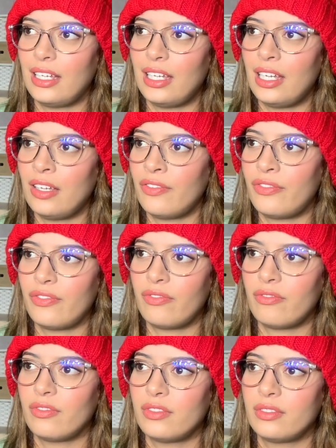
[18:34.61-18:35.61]
if
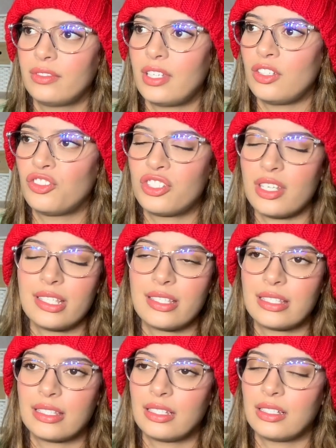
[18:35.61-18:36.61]
they
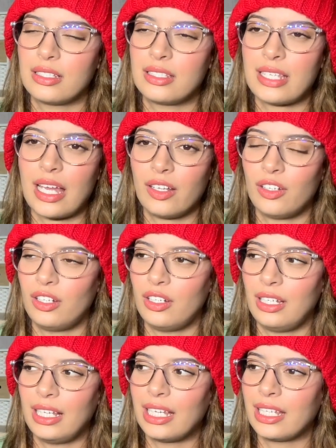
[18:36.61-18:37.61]
just tell
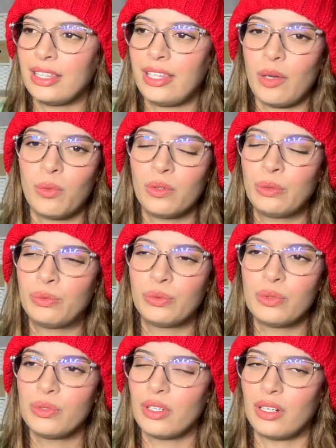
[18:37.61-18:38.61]
her, like, they will
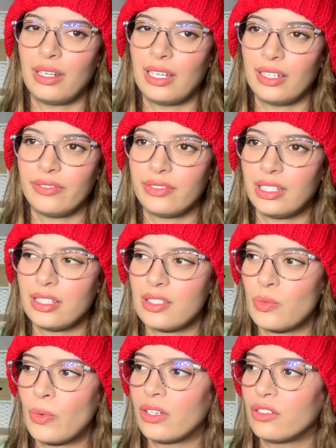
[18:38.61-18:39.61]
ruin her life. It
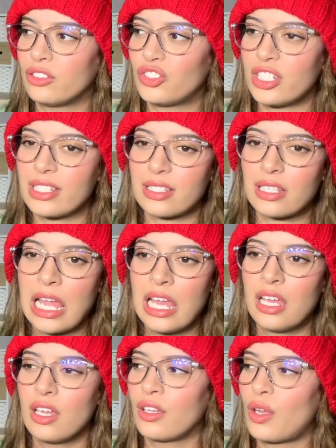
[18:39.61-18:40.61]
will just
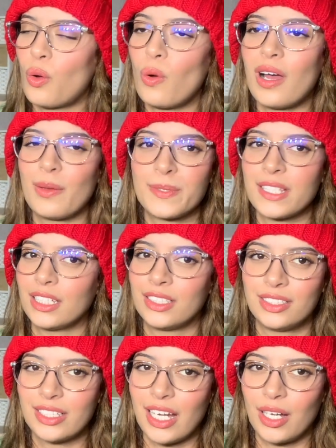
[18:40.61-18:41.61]
go
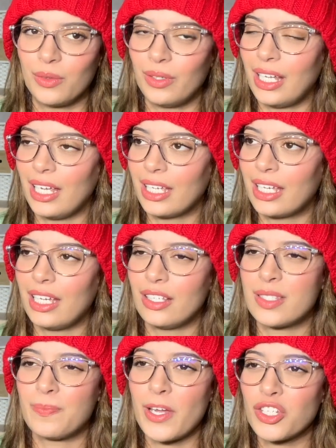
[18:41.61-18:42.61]
upside down, like,
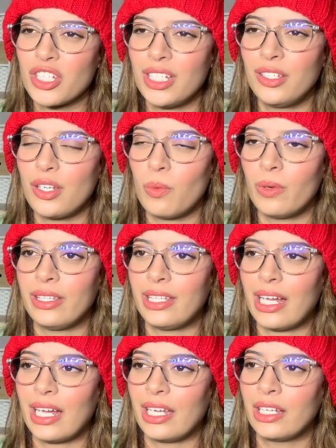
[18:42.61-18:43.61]
especially knowing
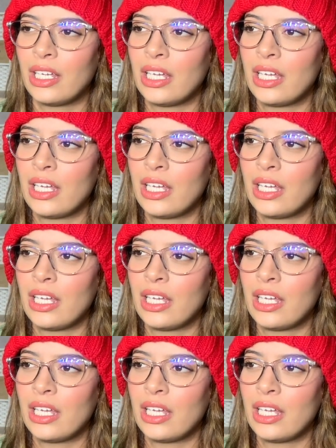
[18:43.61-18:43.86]
that